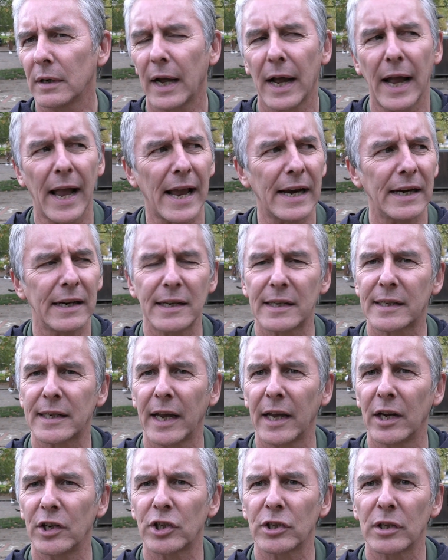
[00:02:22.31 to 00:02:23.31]
at any
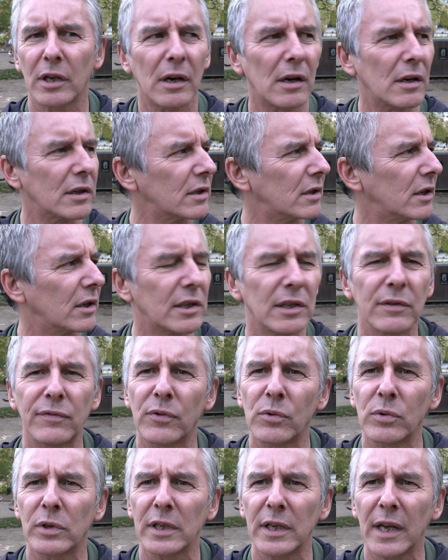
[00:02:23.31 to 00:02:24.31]
stage in the last 30,
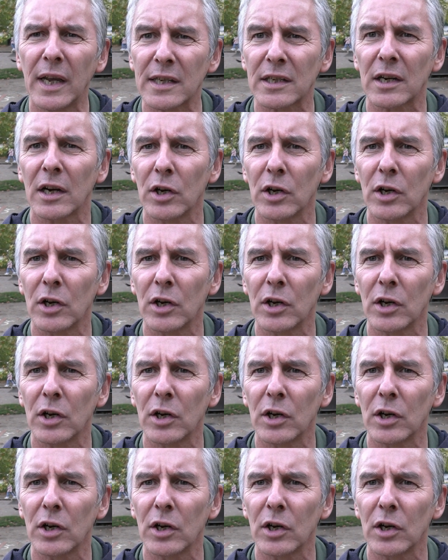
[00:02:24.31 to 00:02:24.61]
40 years.